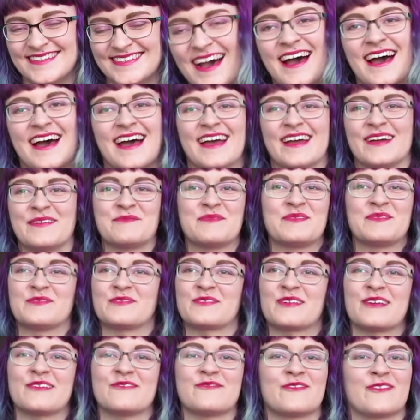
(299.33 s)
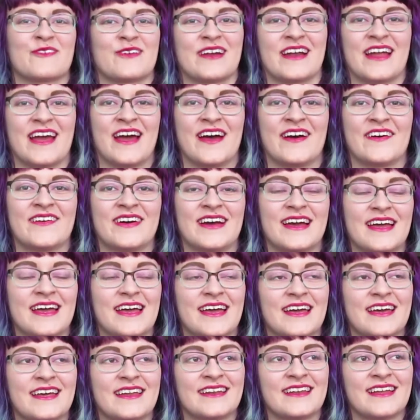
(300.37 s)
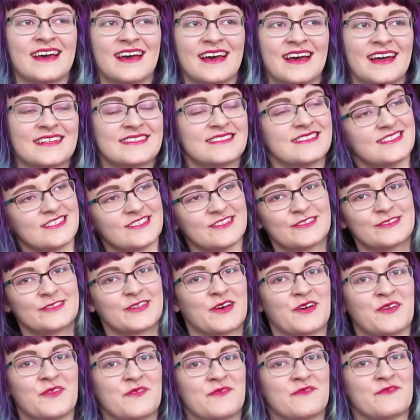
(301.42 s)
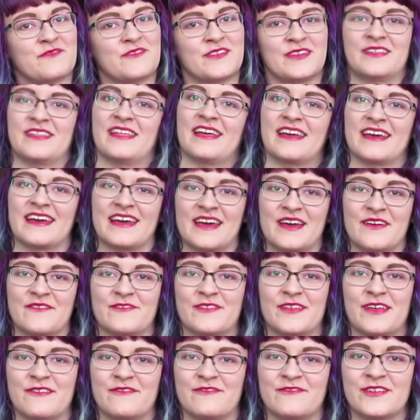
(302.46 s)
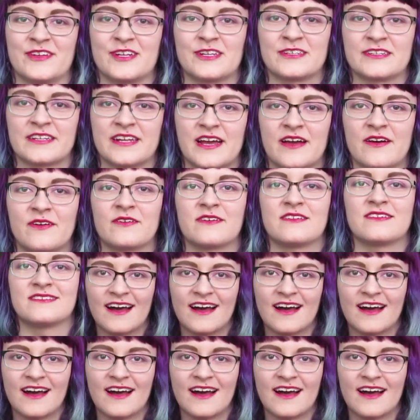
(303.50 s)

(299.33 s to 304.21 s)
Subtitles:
I'm 24 now, and I still don't feel like I have life figured out.